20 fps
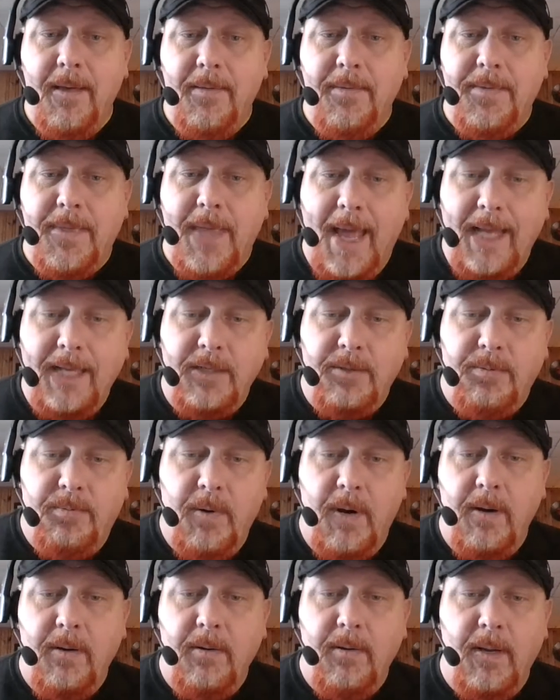That's
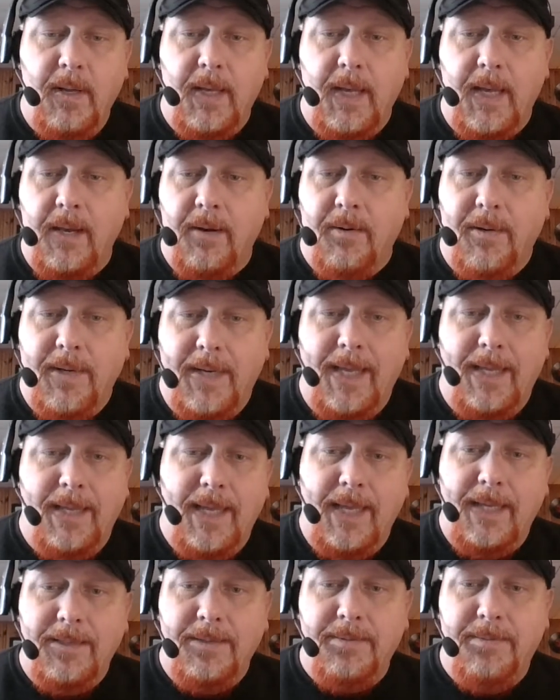when and
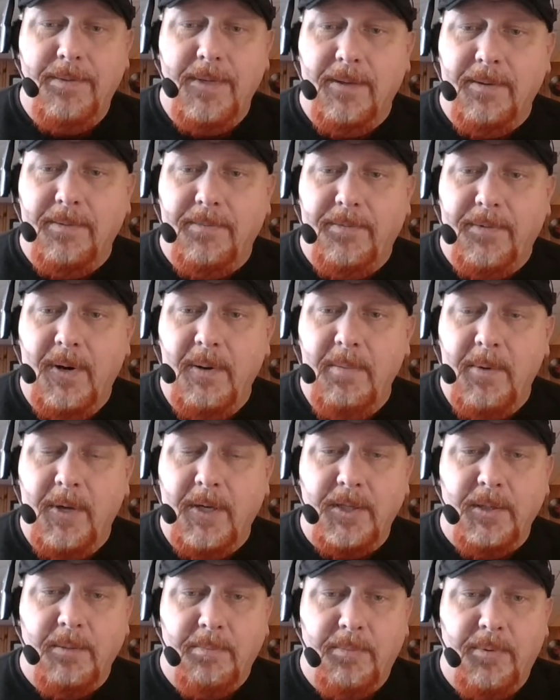that's very
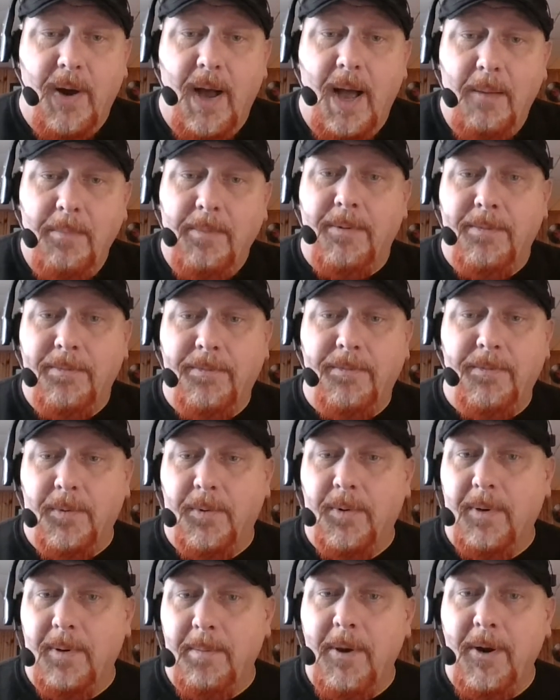much a problem
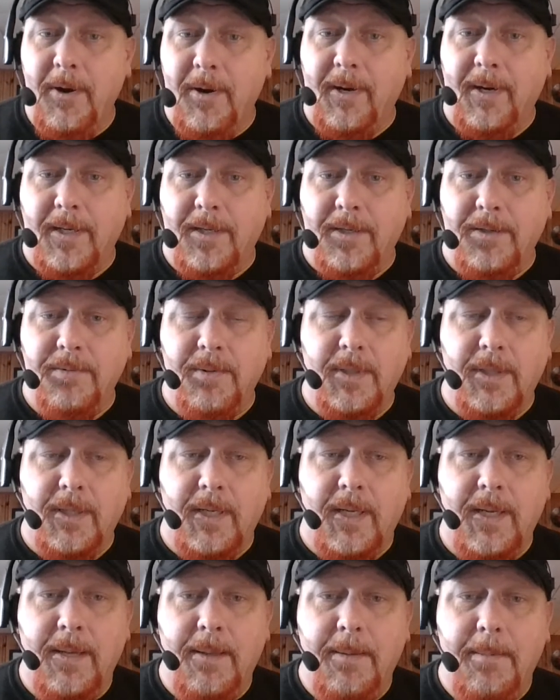for Americans,
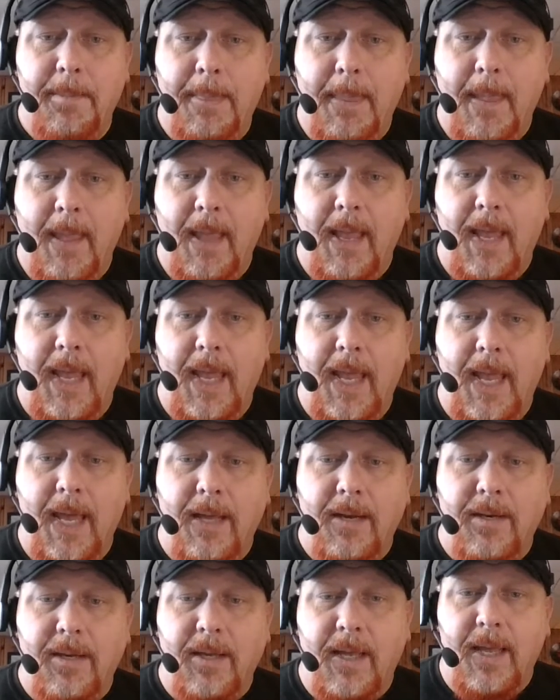really,
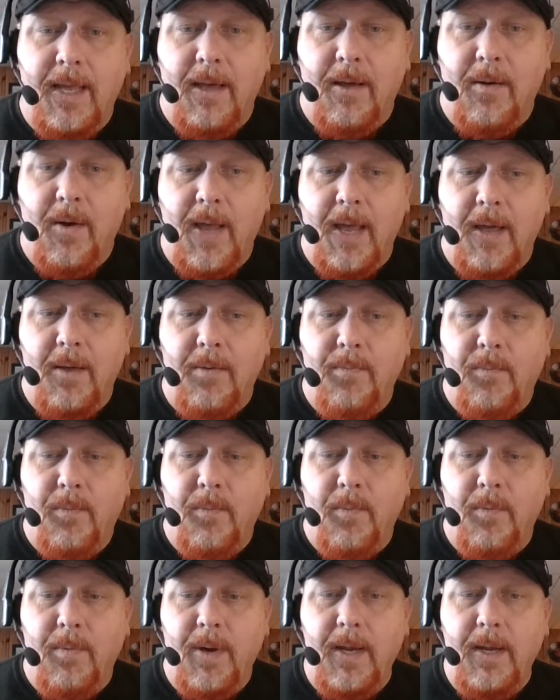and
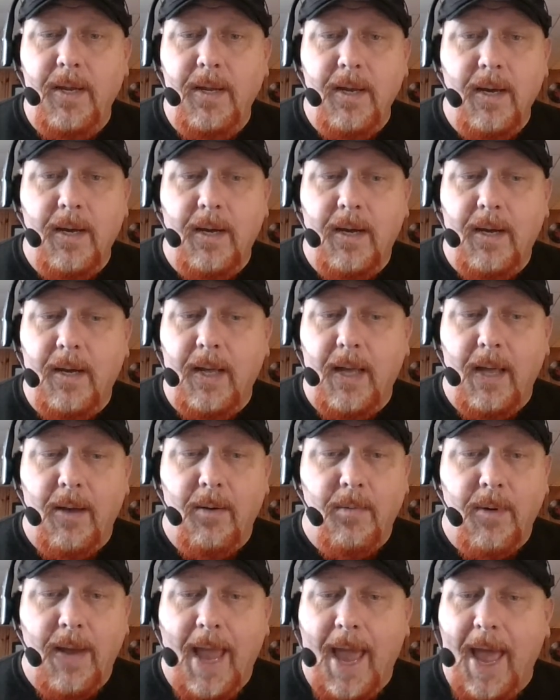we
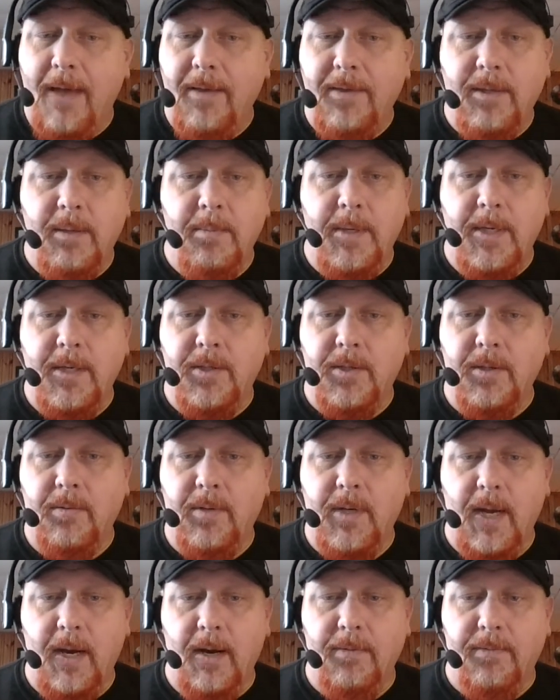have to be
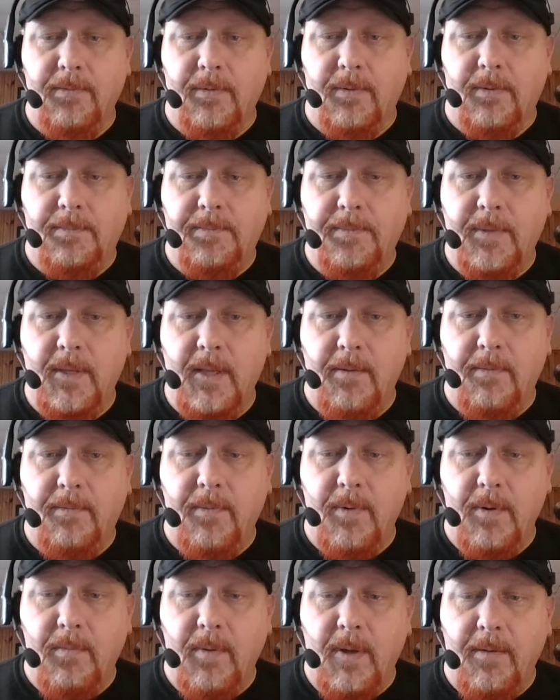so careful.
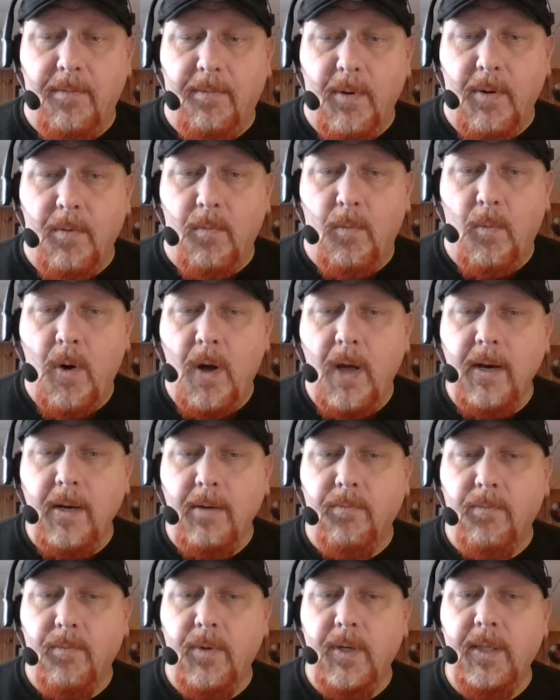If we want
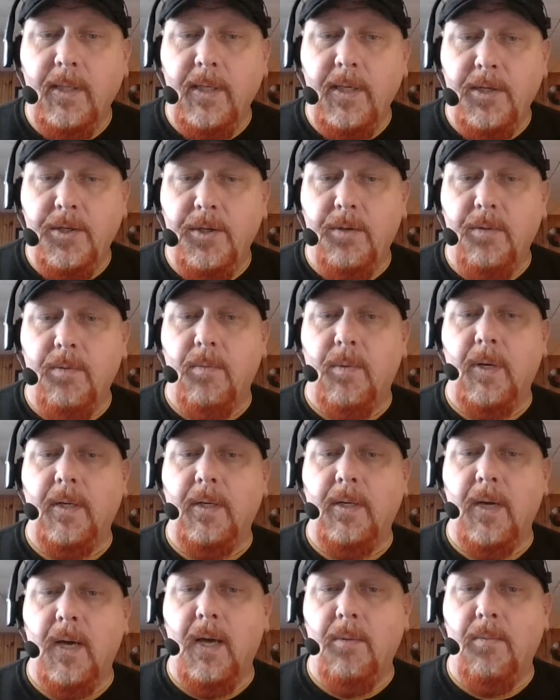to really do
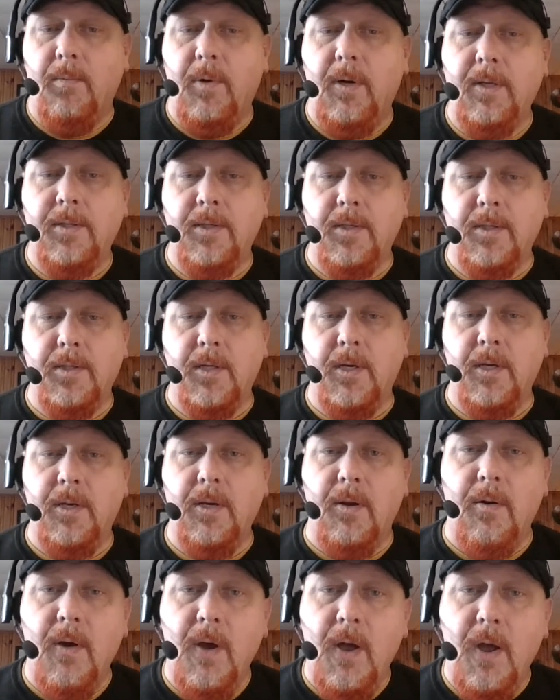what God wants us to
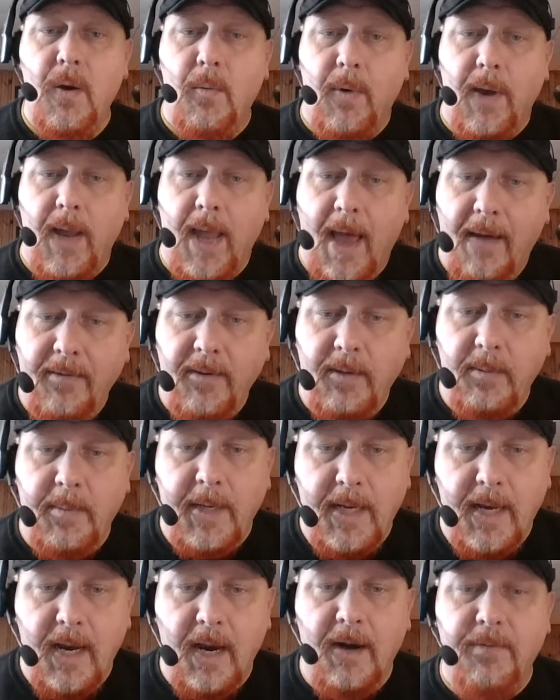do, we have to
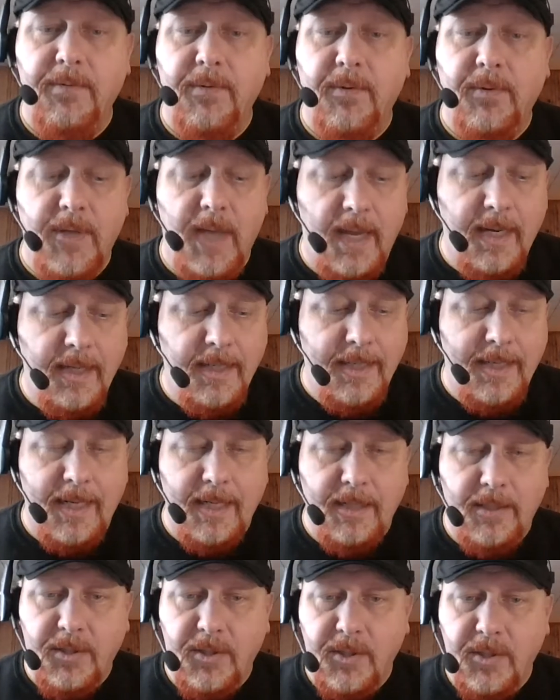be careful not to
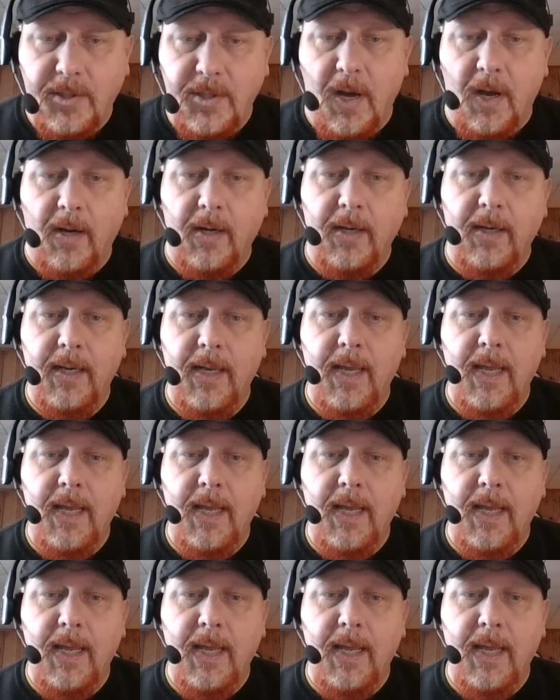get stuck